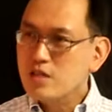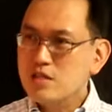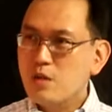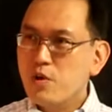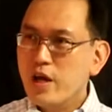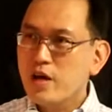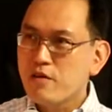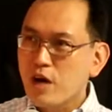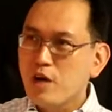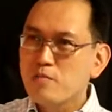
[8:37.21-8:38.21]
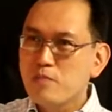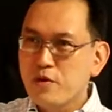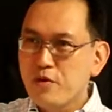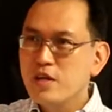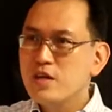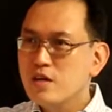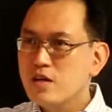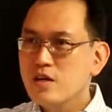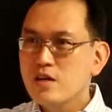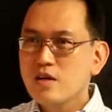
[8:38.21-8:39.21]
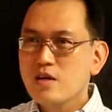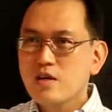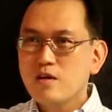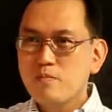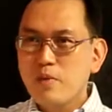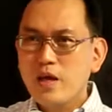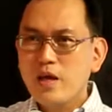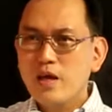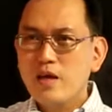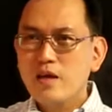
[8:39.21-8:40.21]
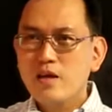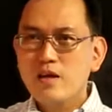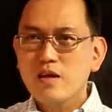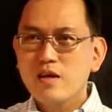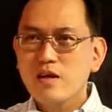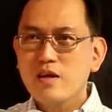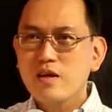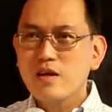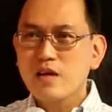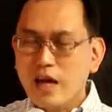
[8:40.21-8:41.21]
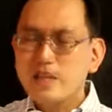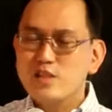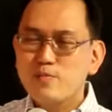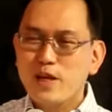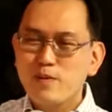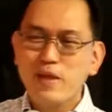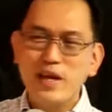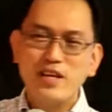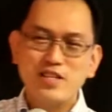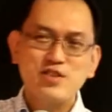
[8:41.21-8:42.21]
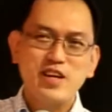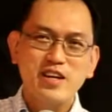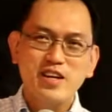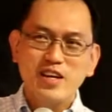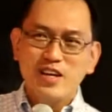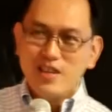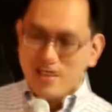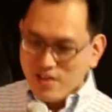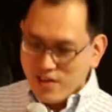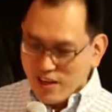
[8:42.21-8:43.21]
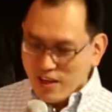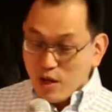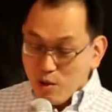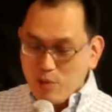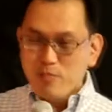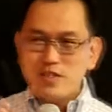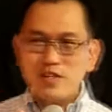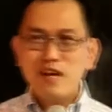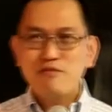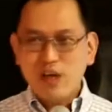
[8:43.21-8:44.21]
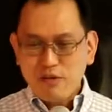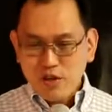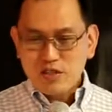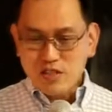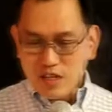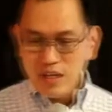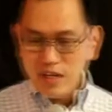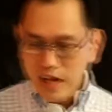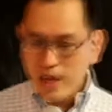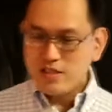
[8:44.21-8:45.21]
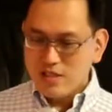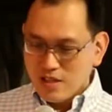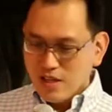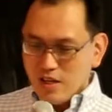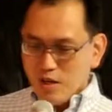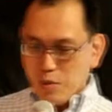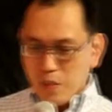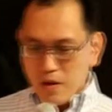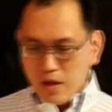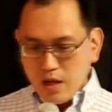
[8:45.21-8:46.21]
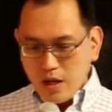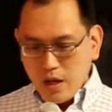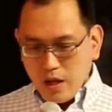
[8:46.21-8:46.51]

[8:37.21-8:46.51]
It's somewhere around Marina Bay, Gardens by the Bay. That's right. Okay. Well, personally, I've not seen it yet. Okay.